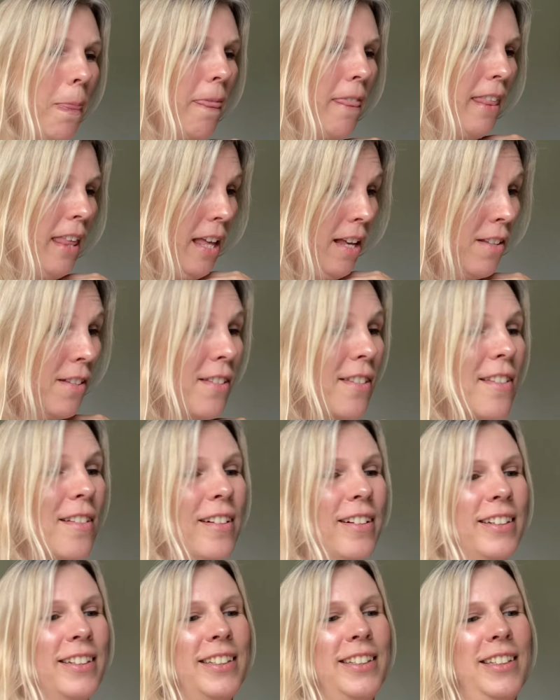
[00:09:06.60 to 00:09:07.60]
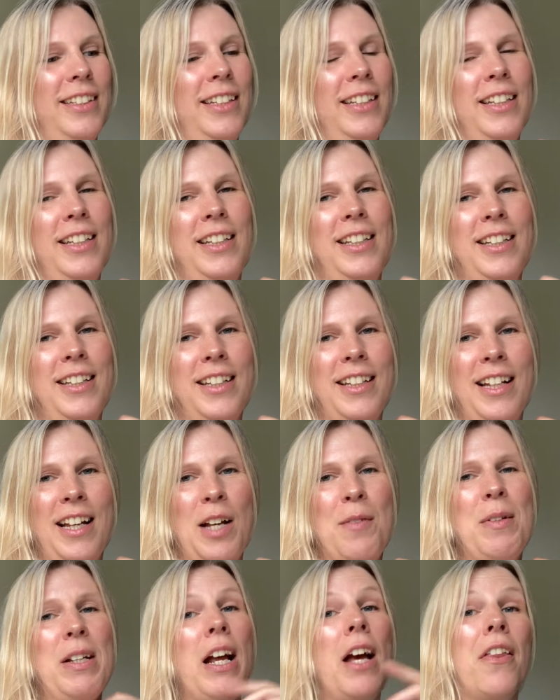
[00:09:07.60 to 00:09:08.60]
Yes.
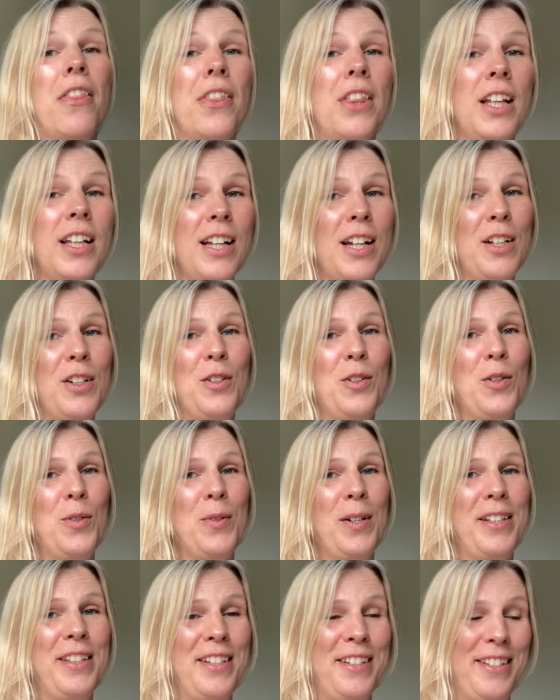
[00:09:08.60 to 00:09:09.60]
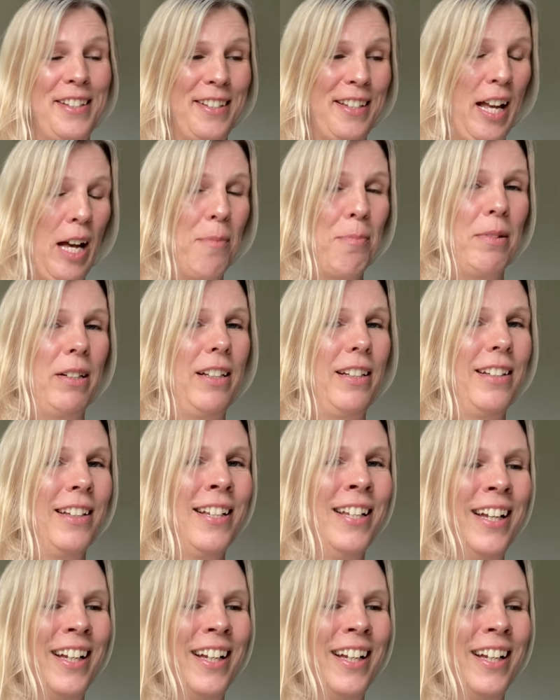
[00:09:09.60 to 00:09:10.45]
I mean, I think I know why this is happening,